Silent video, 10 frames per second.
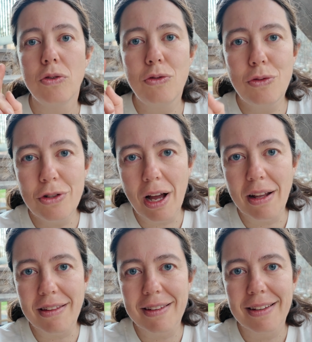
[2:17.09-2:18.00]
Do
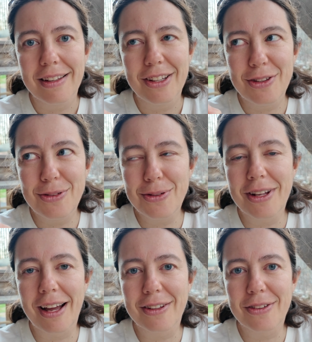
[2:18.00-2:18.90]

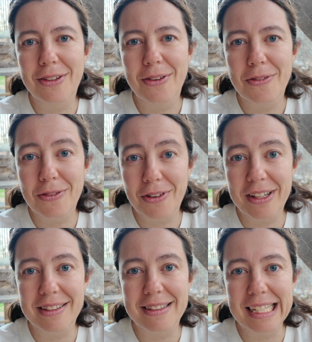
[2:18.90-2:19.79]
not
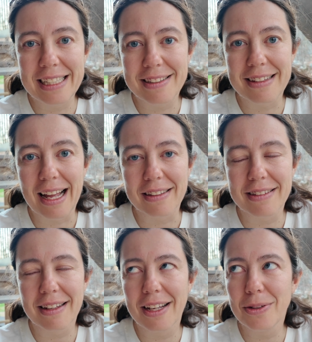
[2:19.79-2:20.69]
freeze
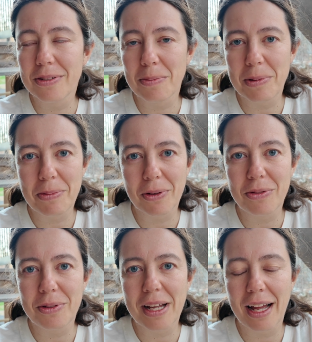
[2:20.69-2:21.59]
insects. I know some people
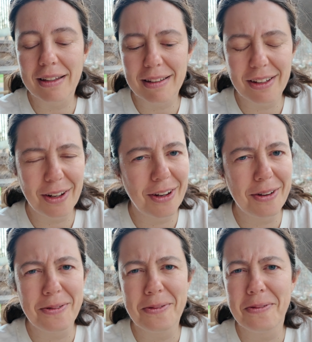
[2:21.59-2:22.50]
do that.
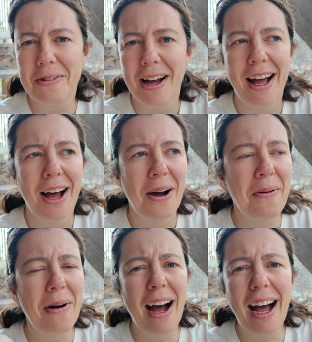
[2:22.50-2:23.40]

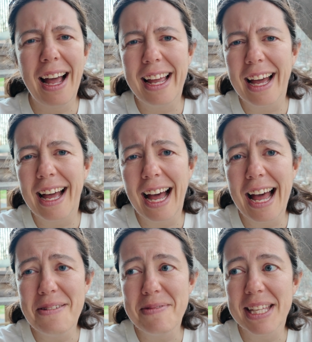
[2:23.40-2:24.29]
Why?
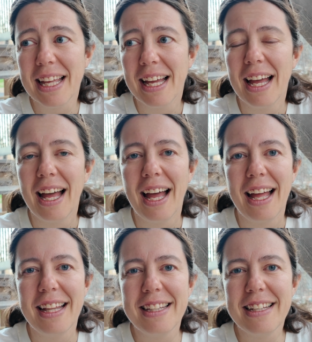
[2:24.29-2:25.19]
I mean,
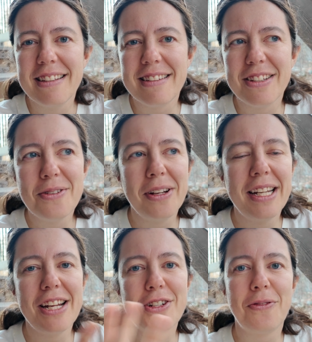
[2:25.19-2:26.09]
you're a
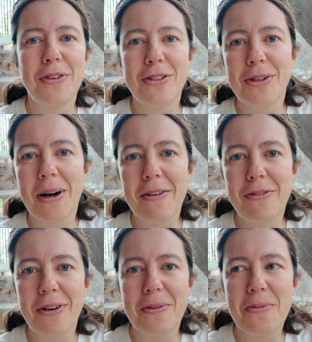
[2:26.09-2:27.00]
nature
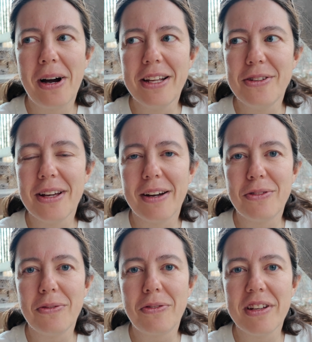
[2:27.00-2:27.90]
photographer. Why do you have
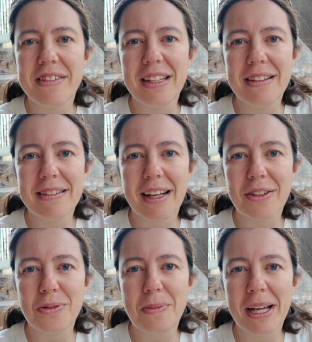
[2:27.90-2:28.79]
to freeze
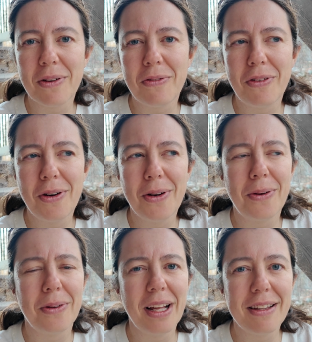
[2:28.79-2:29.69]
insect to make a
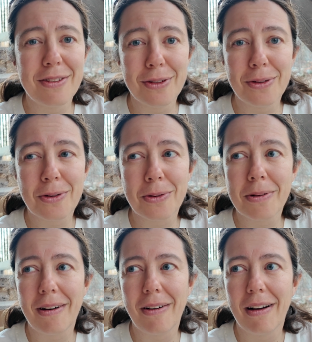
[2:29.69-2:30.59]
photo? That's so
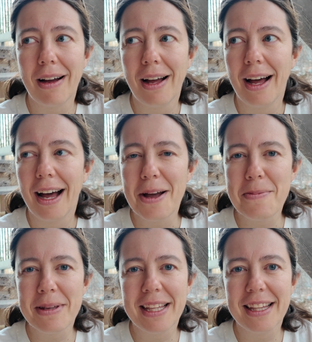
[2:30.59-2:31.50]
cruel. I
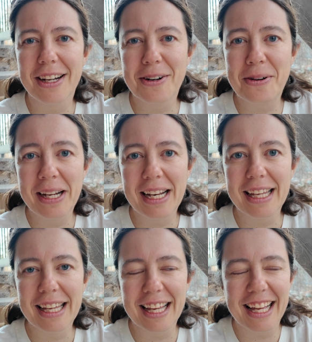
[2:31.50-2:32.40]
mean,
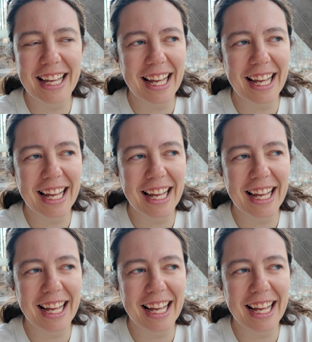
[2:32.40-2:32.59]
really?